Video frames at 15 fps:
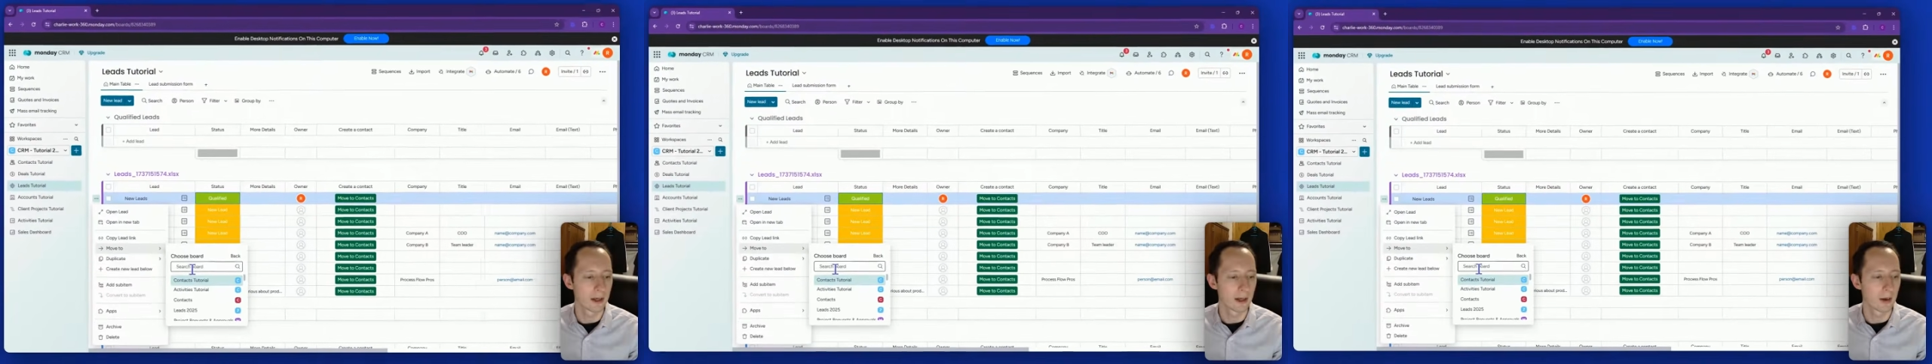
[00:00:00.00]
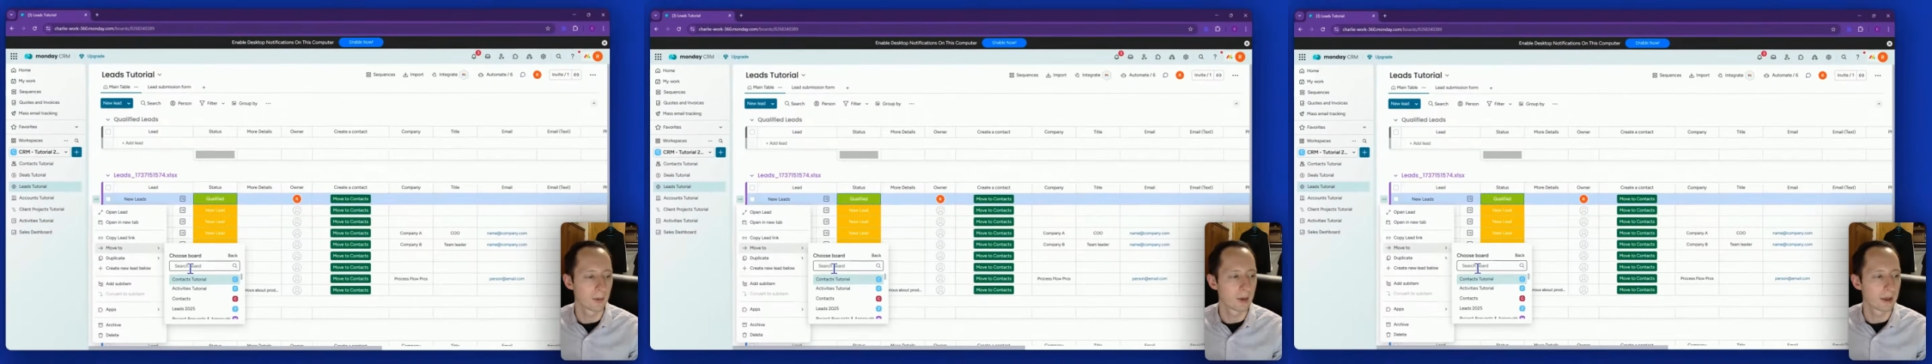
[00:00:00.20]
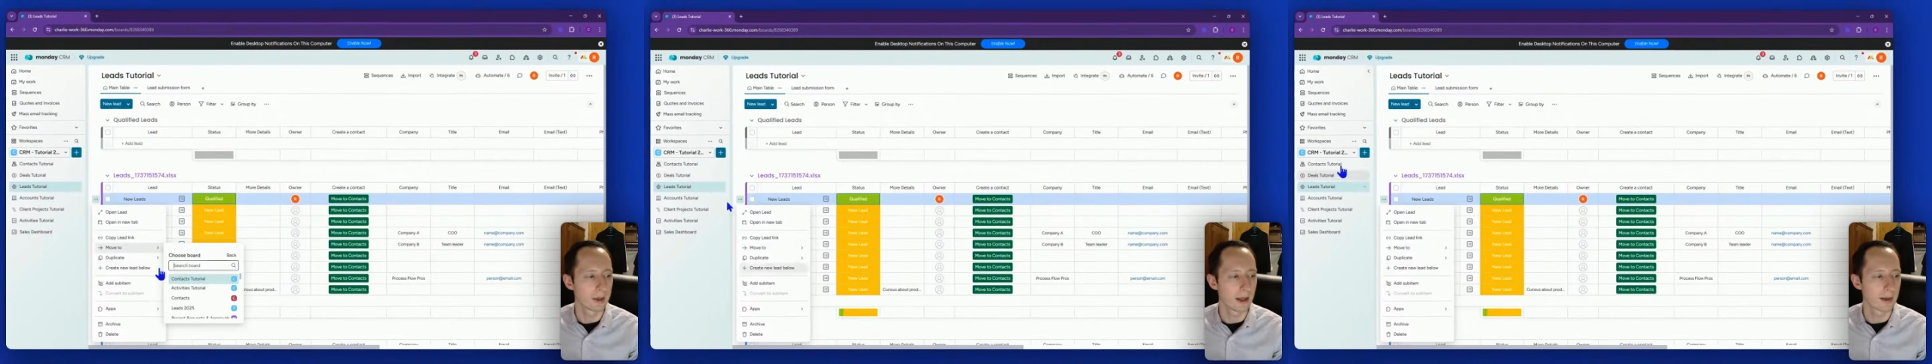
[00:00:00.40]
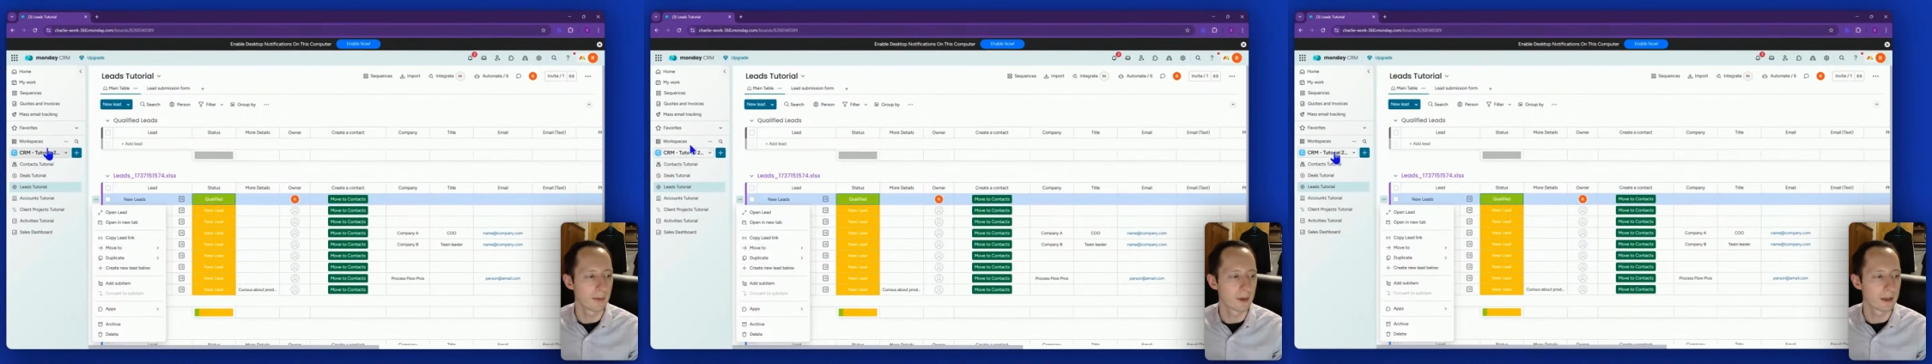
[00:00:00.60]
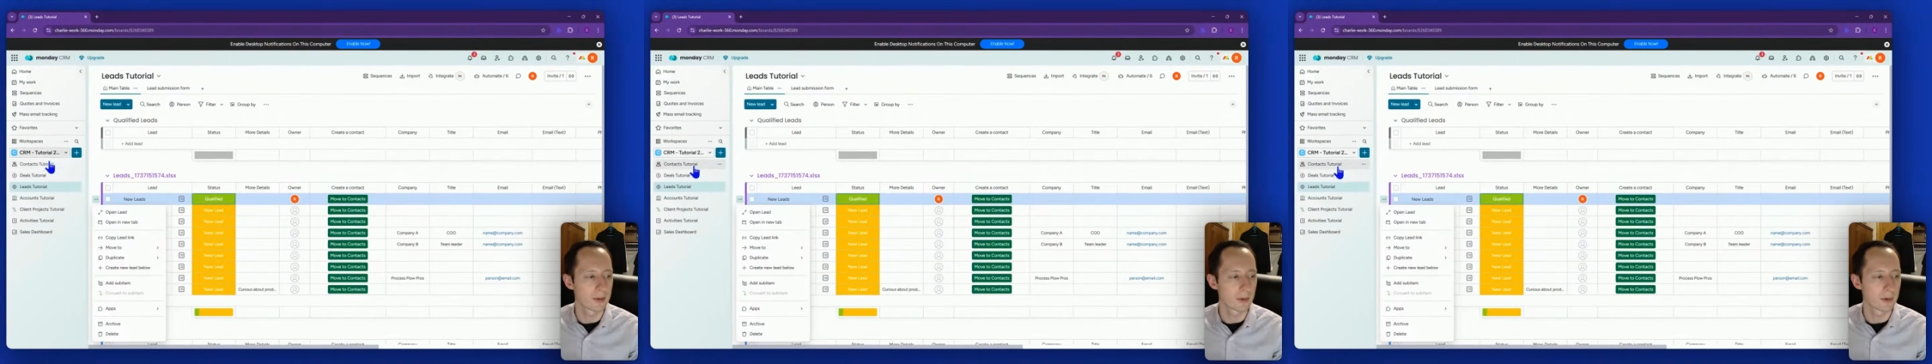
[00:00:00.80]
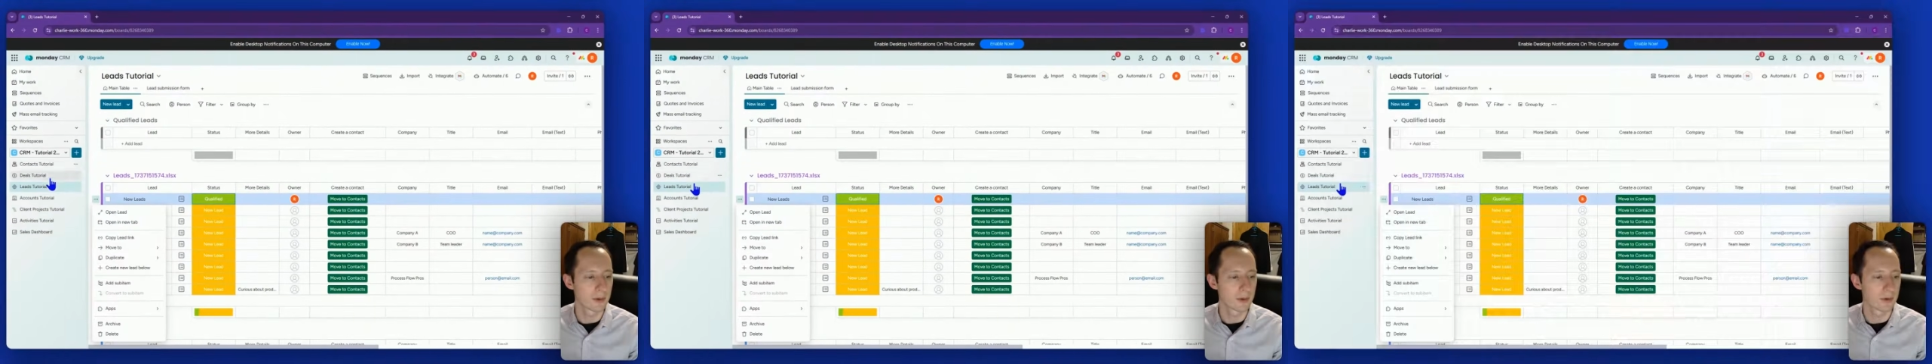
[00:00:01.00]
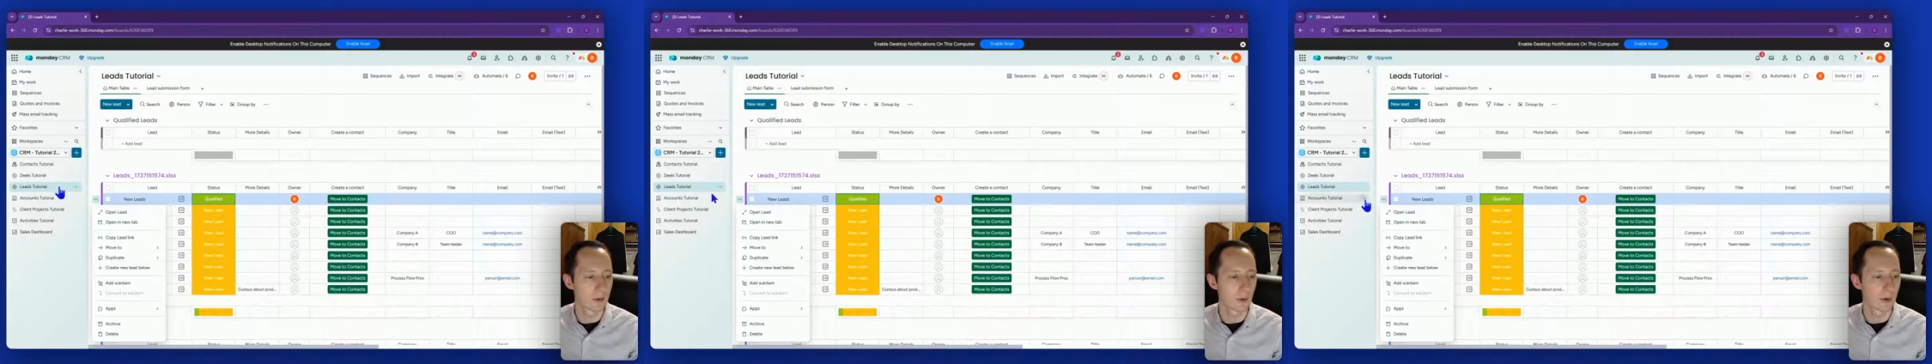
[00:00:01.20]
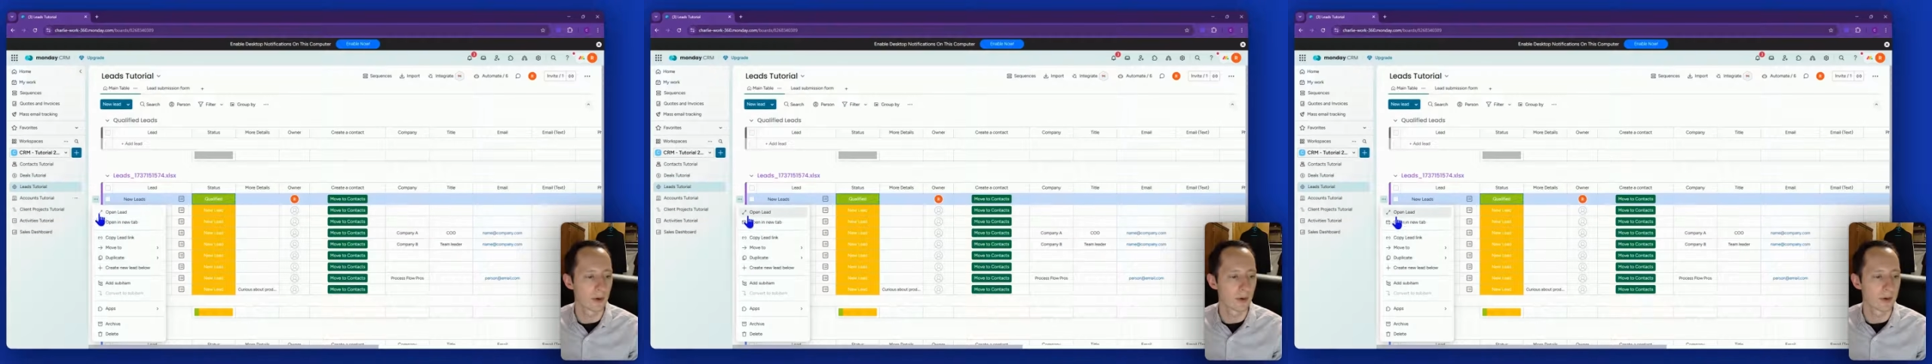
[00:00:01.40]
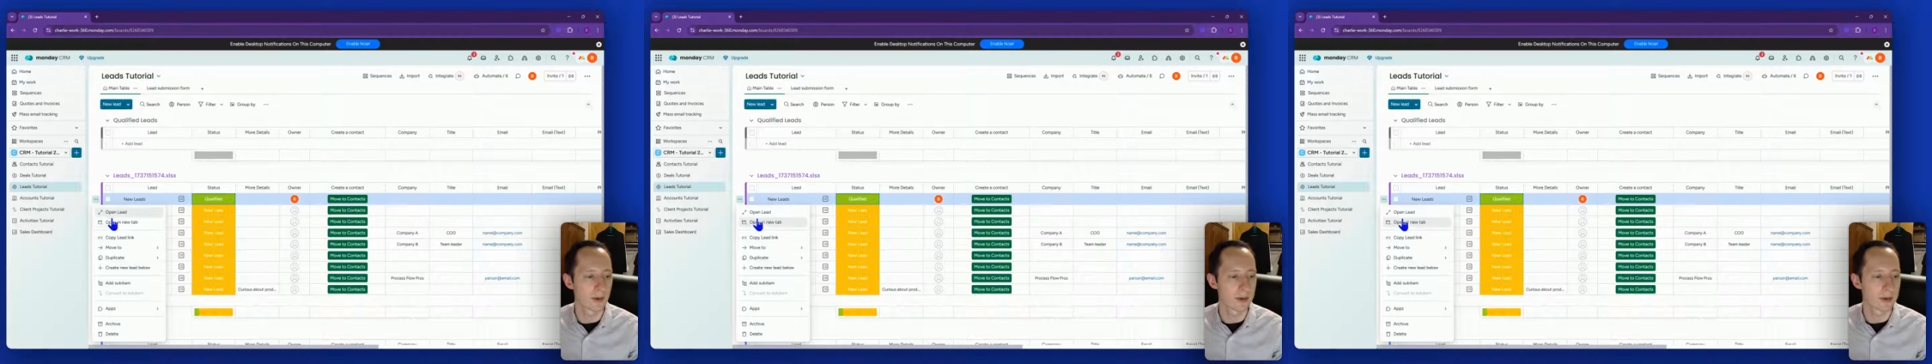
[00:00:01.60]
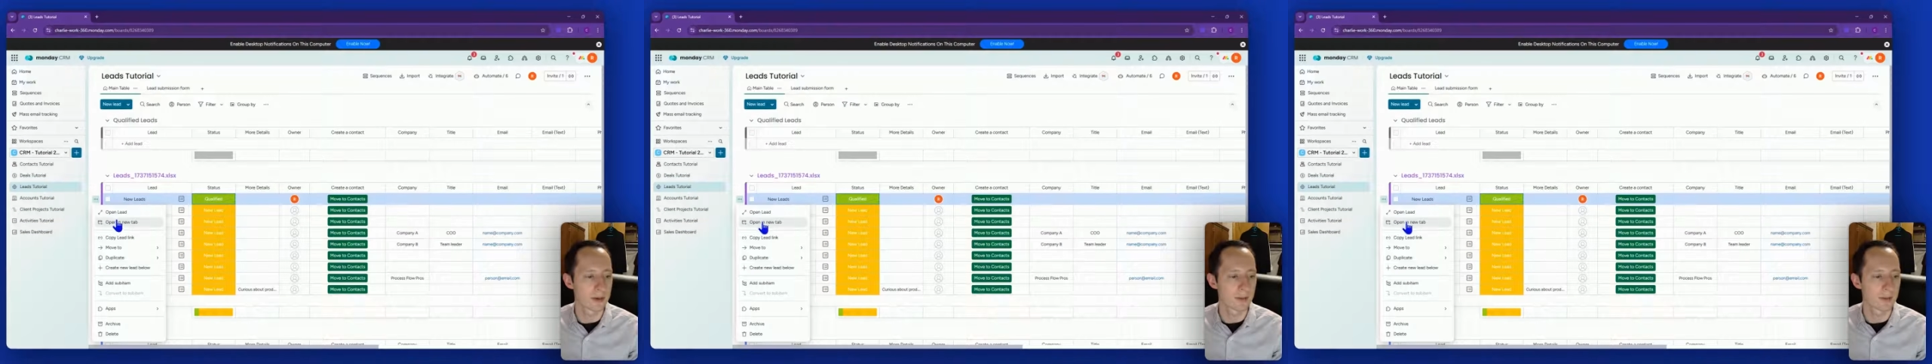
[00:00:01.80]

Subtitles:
and I rename these with tutorial because